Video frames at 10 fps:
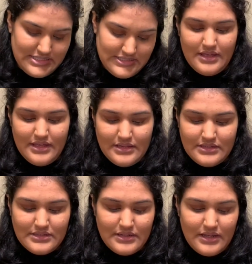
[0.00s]

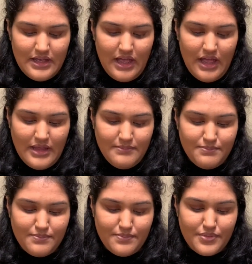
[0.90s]
And I
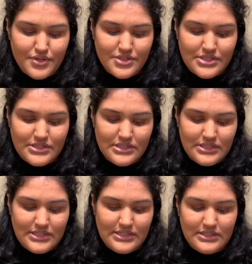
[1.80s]

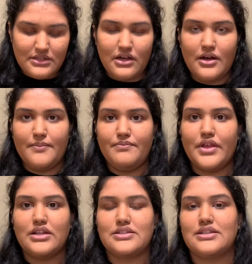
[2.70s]
personally,
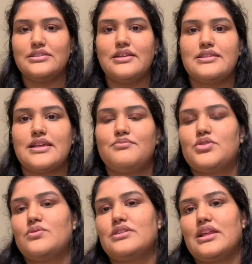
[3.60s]
until this, I'm
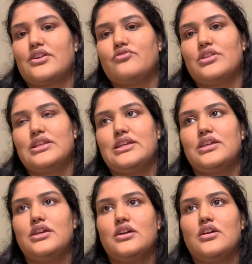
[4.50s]
doing like a really
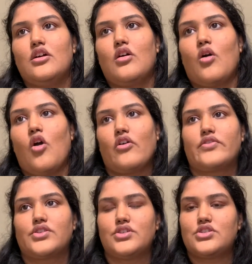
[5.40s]

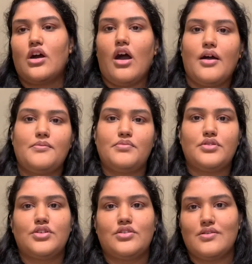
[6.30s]
over the top,
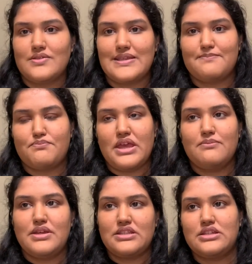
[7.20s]
using
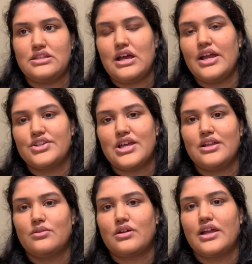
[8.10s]
pigmented
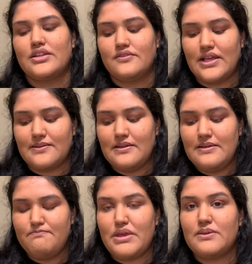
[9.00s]
eyeshadow, kind of like
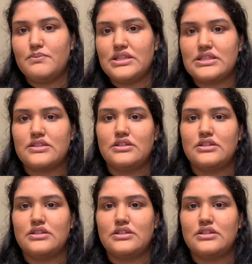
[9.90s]
pigments